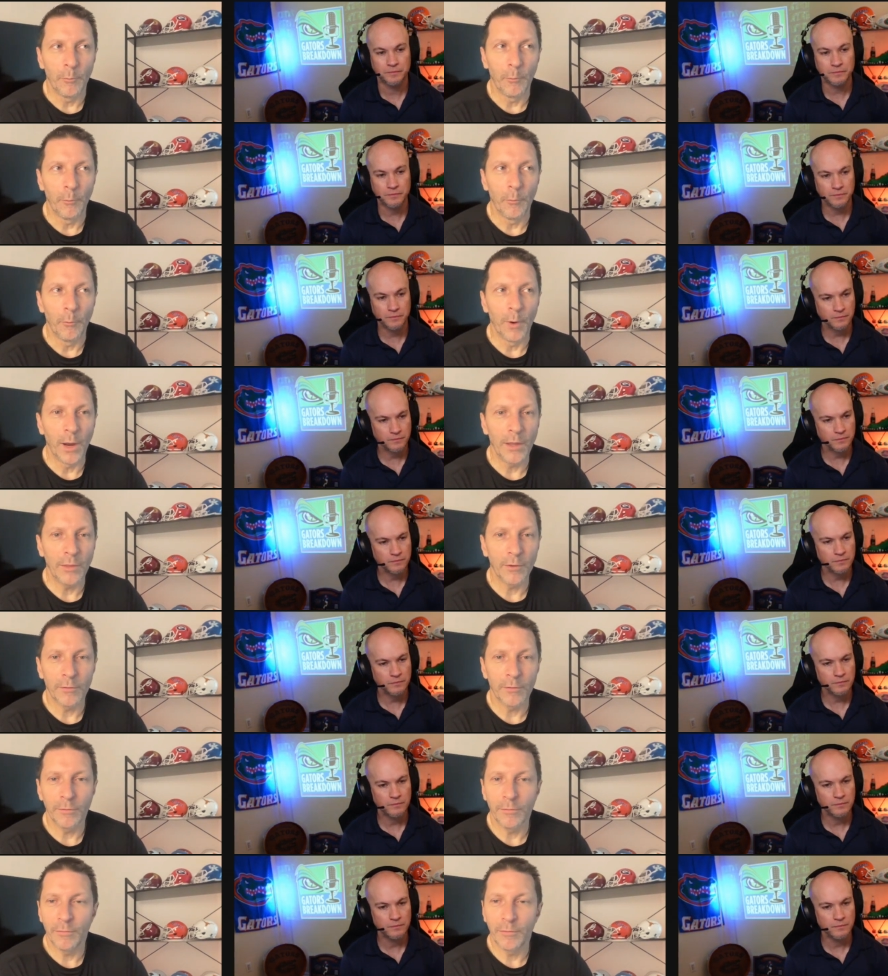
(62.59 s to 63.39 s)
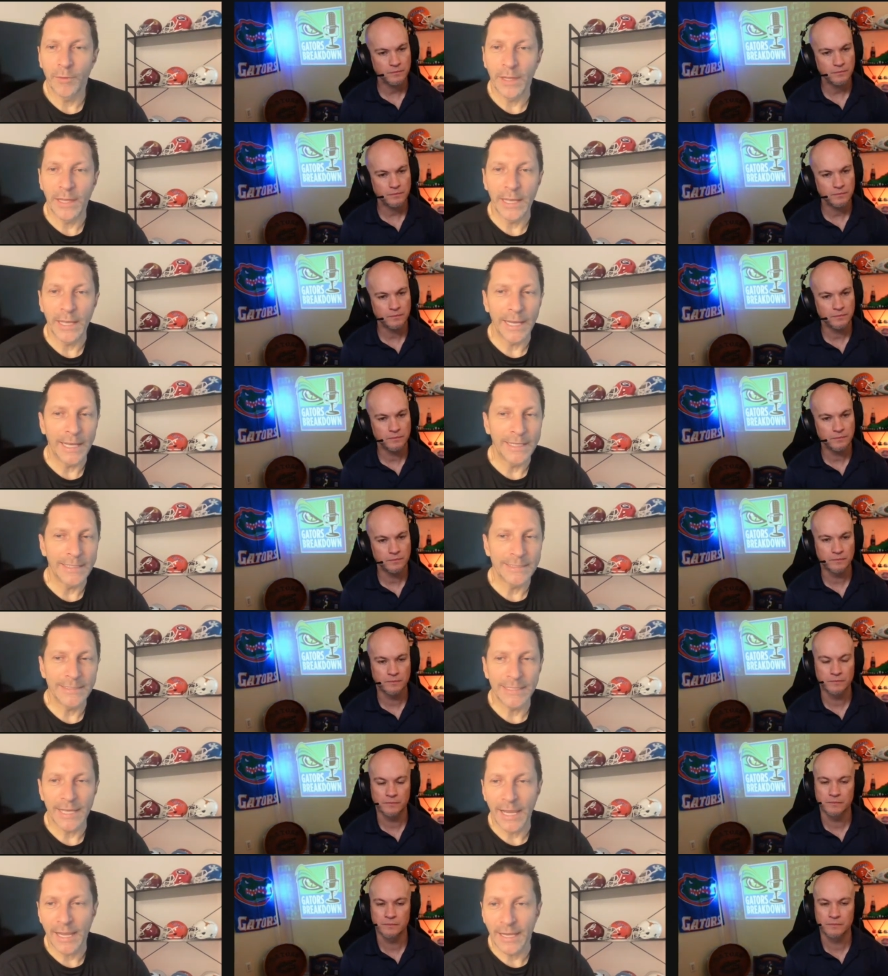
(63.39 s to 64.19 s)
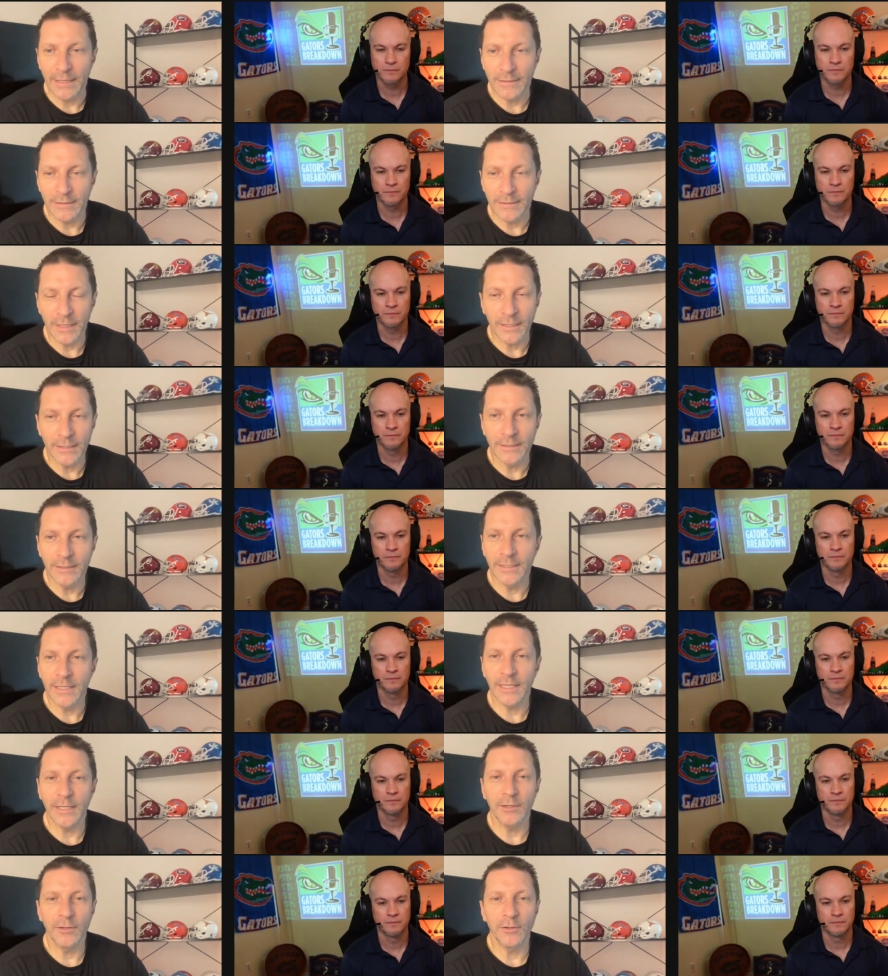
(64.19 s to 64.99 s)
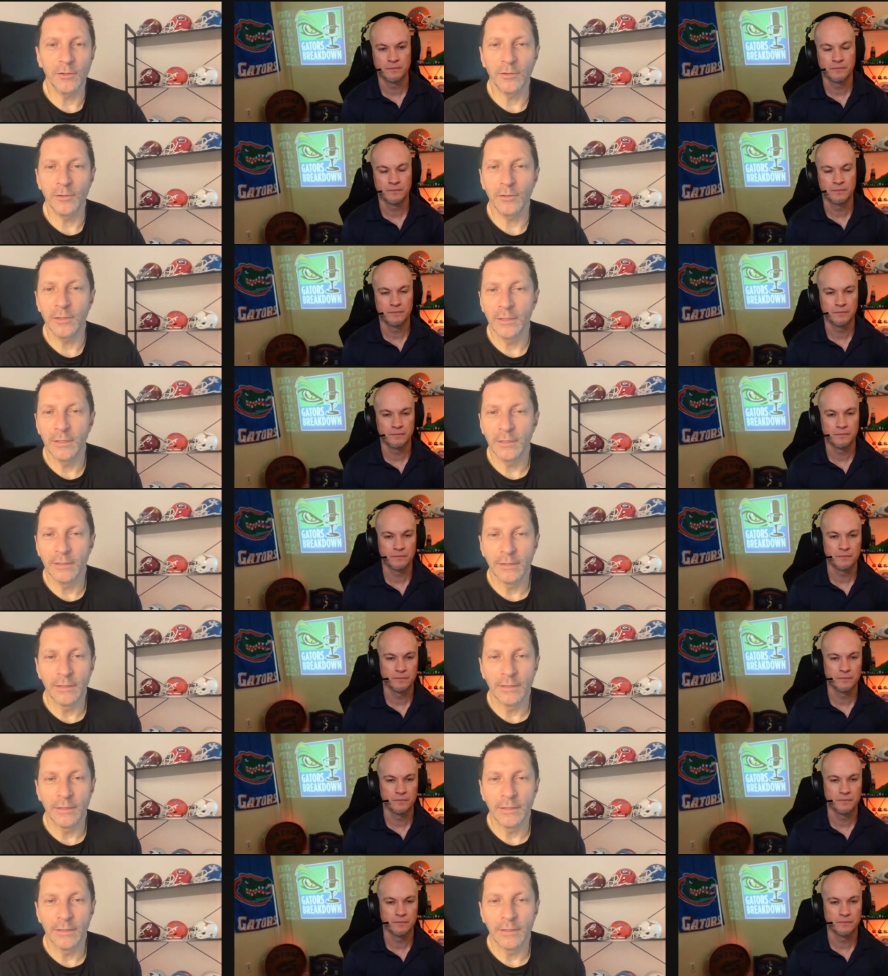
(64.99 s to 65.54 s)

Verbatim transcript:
Speaker 1: whether it's a done deal,